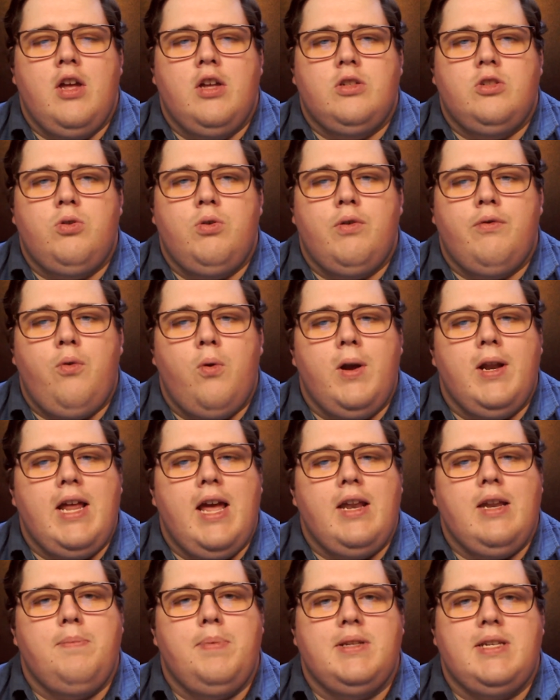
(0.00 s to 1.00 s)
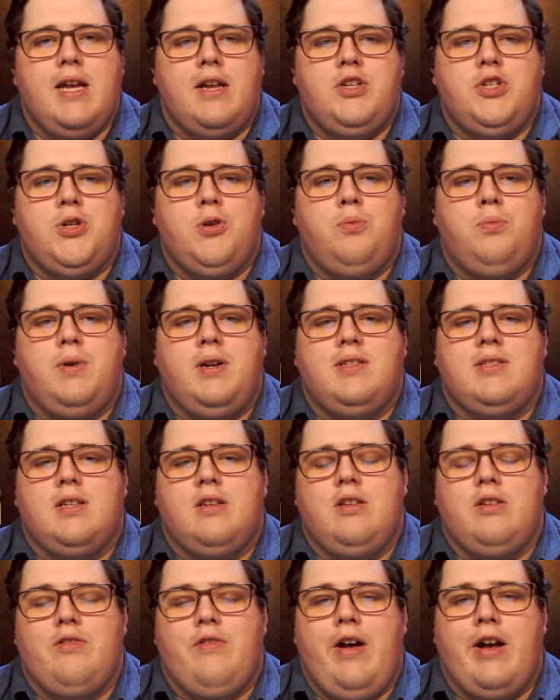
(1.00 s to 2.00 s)
to avoid any potential risks
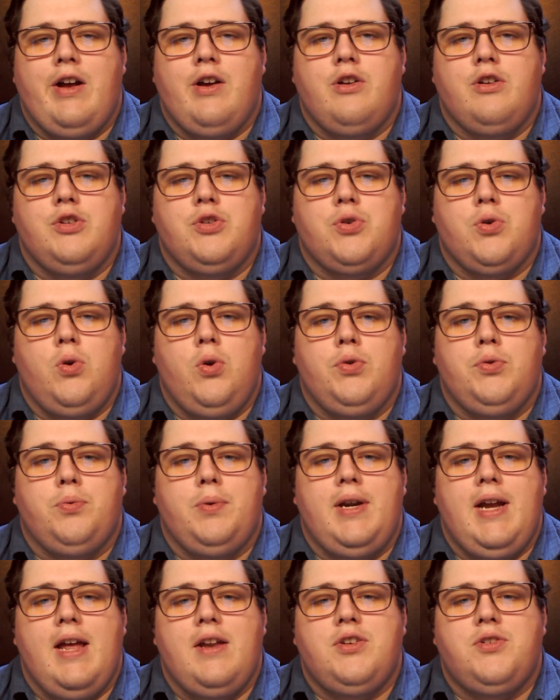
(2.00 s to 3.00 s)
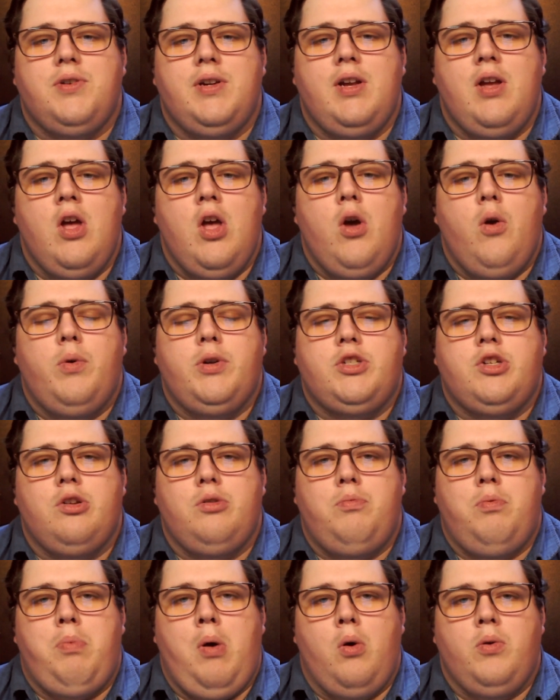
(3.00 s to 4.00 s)
of uncontrolled re-entry, which
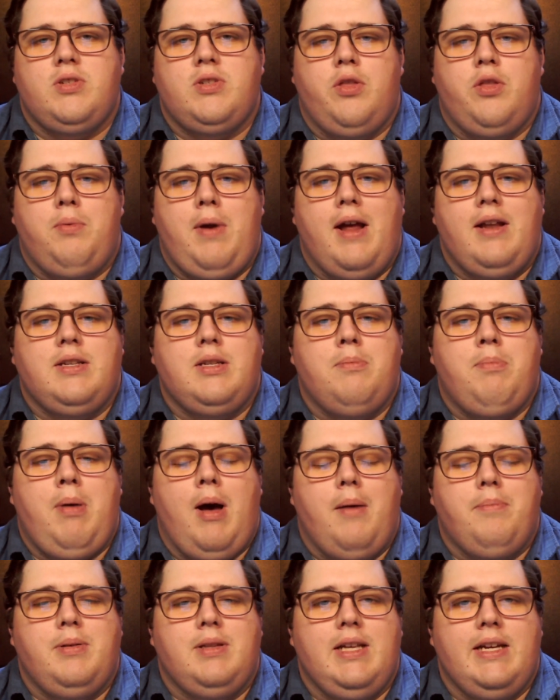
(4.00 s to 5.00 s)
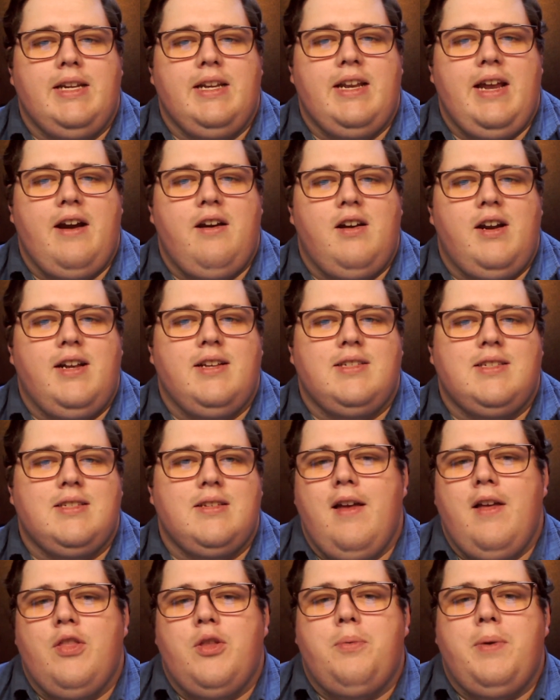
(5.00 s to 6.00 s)
could pose a threat to populated areas.
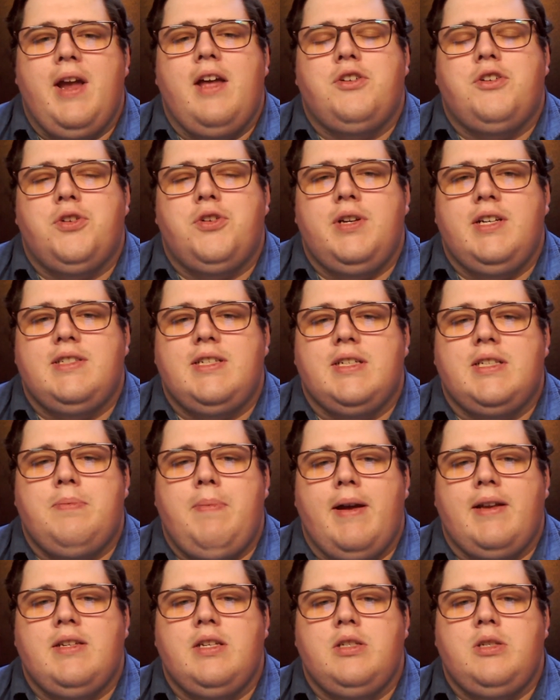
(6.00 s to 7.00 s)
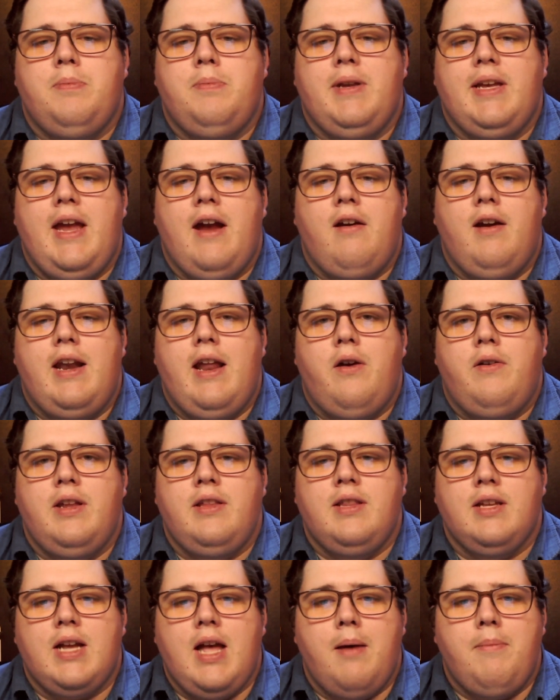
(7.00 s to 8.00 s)
The re-entry is expected to be carried out in
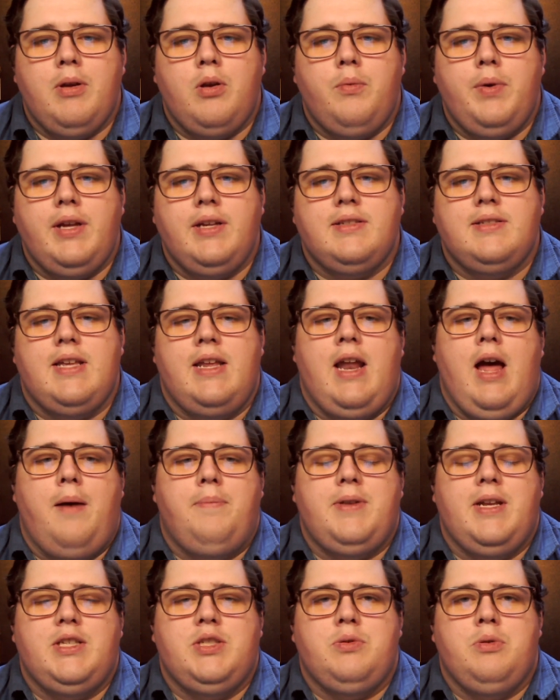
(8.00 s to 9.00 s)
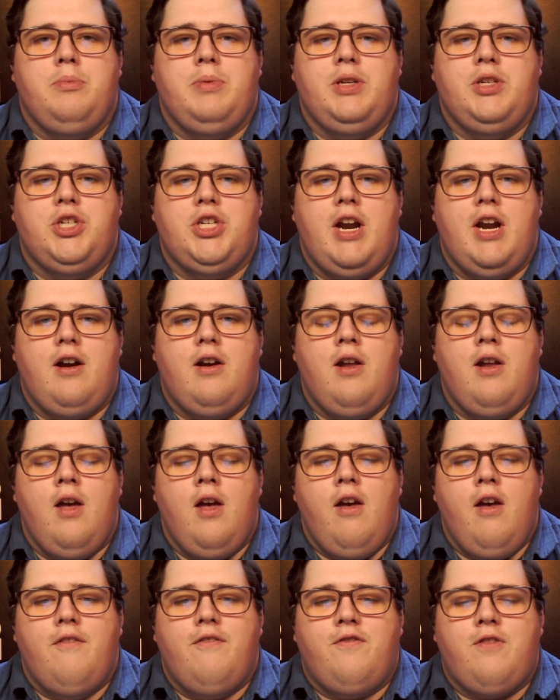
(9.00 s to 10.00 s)
the coming weeks, and updates will be shared
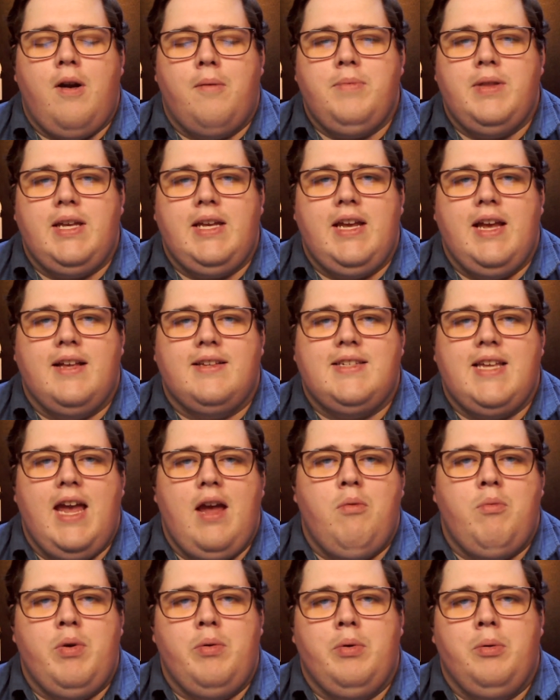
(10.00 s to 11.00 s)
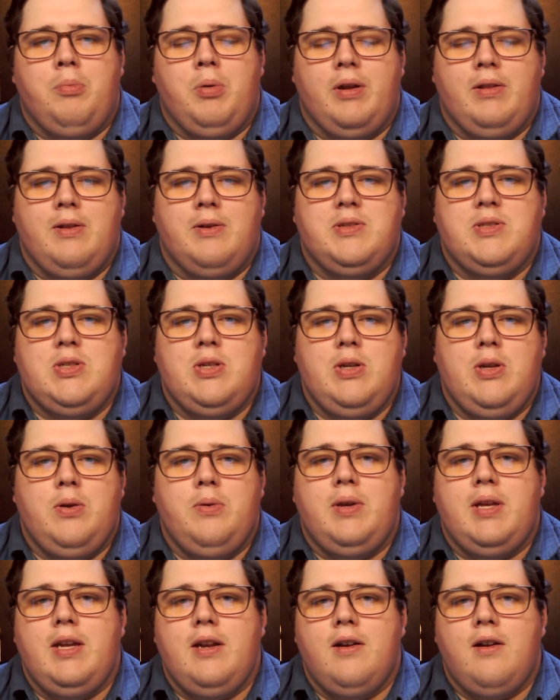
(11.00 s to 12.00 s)
from the E S A, and we will bring those to you
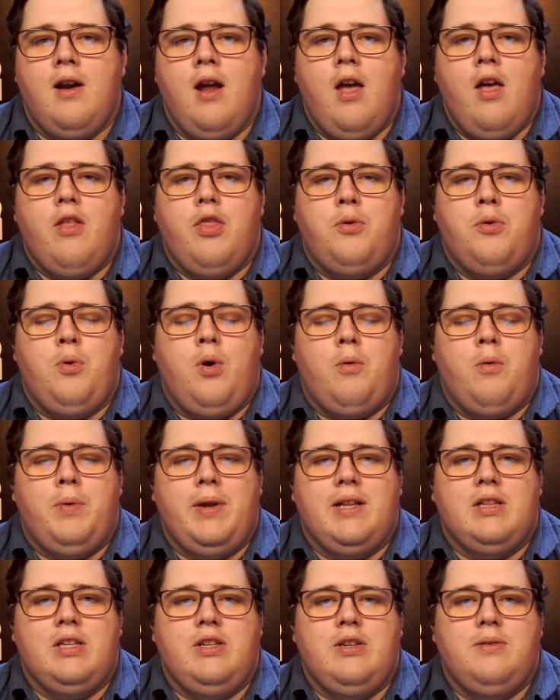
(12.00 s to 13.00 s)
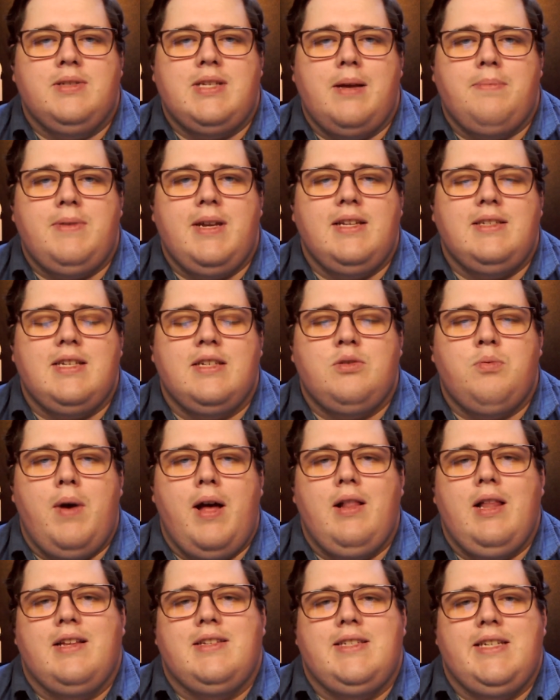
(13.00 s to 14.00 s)
here through our weekly news updates as
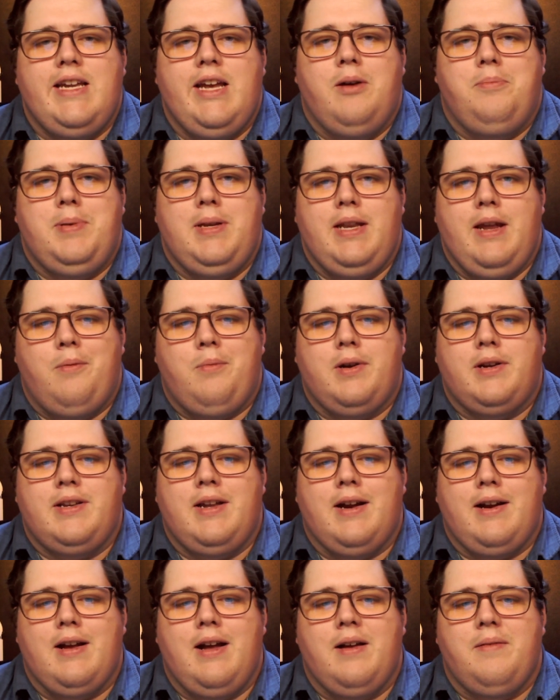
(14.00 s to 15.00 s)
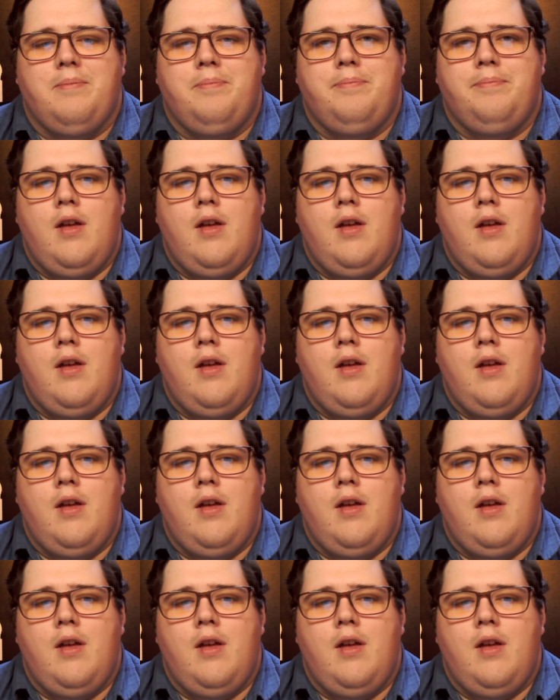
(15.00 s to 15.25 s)
well as T L P network dot com.